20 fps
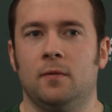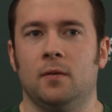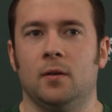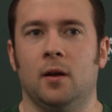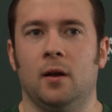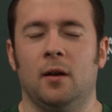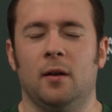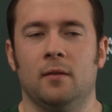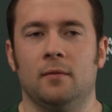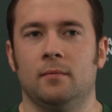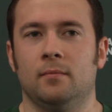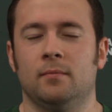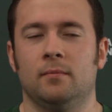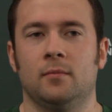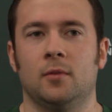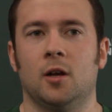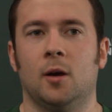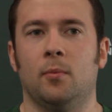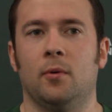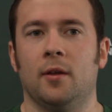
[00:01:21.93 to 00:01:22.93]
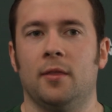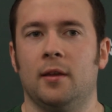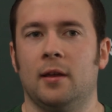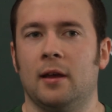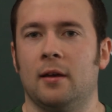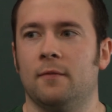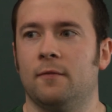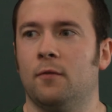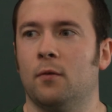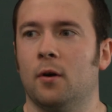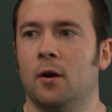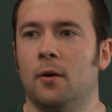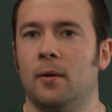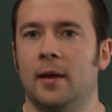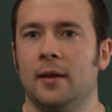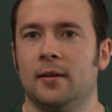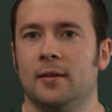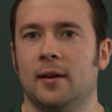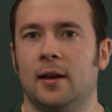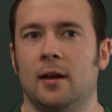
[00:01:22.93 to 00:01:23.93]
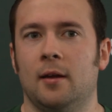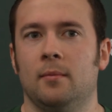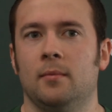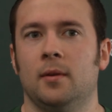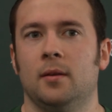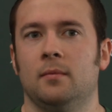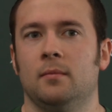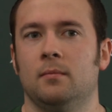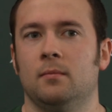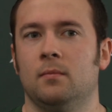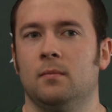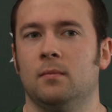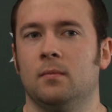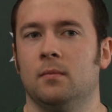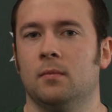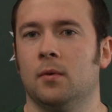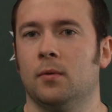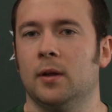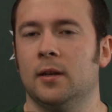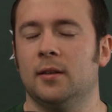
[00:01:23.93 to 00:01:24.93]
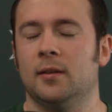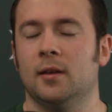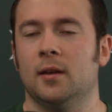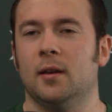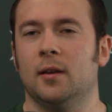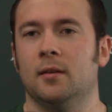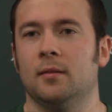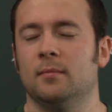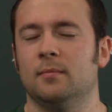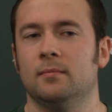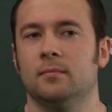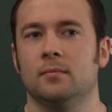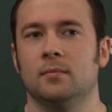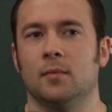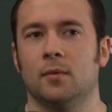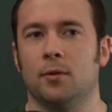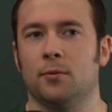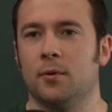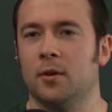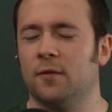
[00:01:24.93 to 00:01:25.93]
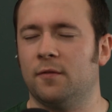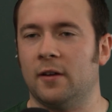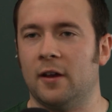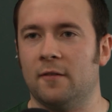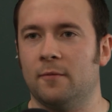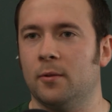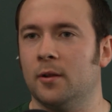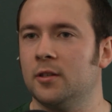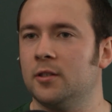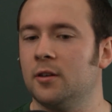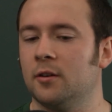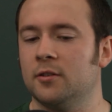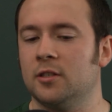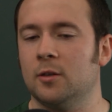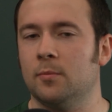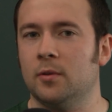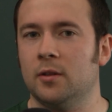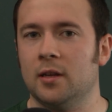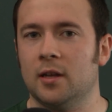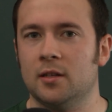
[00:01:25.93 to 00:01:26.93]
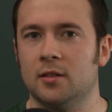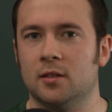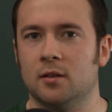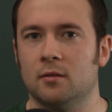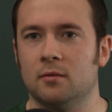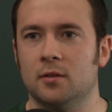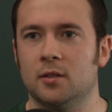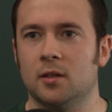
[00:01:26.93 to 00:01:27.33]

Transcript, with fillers: Uh, a couple, I think, had 4-0 hang time and went uh, you know, three to five plus yards deep in the end zone.